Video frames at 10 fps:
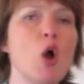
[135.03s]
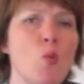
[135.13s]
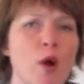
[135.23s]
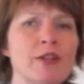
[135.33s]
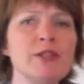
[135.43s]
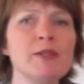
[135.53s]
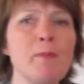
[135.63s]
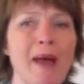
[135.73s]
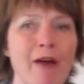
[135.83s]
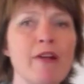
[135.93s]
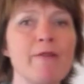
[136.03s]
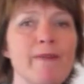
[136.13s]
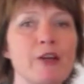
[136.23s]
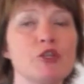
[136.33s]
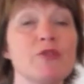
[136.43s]
Once the barrier
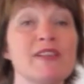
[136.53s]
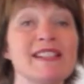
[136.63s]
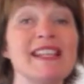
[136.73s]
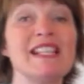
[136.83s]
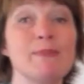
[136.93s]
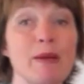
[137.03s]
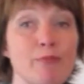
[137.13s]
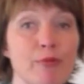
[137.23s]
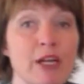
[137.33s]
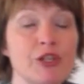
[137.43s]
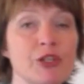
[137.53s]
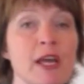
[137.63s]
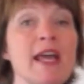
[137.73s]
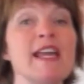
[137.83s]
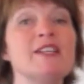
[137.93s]
function of the skin has been breached,
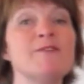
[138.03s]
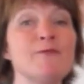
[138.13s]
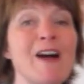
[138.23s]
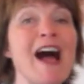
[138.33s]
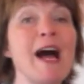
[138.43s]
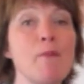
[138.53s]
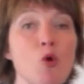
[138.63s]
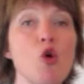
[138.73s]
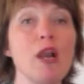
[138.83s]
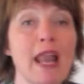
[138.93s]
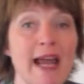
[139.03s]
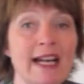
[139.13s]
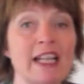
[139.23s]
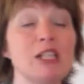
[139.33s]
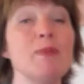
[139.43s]
it's far more
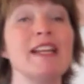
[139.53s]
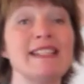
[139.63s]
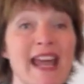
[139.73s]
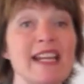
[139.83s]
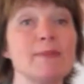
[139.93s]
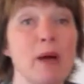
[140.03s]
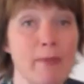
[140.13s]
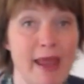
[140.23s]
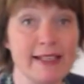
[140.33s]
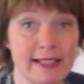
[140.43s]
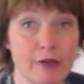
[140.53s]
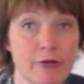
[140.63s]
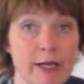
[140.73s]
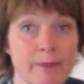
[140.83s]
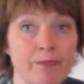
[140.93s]
likely to be attacked by
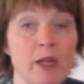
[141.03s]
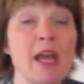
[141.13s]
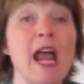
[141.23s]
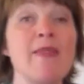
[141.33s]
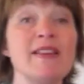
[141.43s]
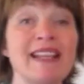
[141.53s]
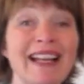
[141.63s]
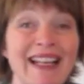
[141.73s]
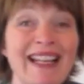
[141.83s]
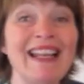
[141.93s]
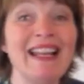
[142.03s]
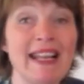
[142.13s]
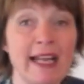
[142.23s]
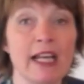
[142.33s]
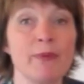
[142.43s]
bacteria, and there's a clear
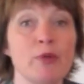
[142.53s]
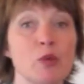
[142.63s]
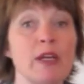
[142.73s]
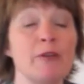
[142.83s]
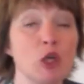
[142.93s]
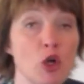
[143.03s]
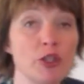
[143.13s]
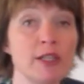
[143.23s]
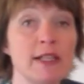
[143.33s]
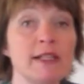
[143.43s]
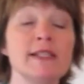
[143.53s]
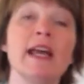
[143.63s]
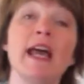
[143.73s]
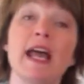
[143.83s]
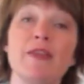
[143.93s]
link between incontinence
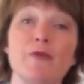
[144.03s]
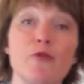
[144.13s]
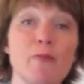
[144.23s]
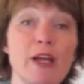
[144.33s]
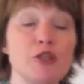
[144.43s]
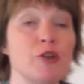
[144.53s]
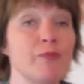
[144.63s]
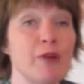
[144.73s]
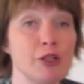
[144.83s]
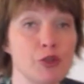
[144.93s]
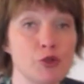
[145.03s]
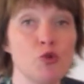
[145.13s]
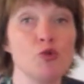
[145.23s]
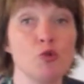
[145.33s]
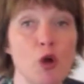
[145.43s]
and the formation of pressure
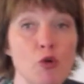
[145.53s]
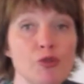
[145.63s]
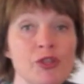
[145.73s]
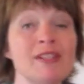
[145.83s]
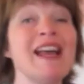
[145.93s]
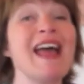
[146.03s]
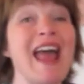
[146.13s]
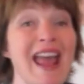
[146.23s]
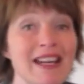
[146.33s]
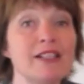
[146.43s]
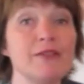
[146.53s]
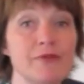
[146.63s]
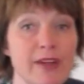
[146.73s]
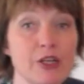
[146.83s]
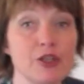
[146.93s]
sores or ulcers and
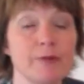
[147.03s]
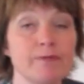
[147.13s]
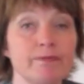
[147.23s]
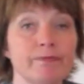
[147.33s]
infection.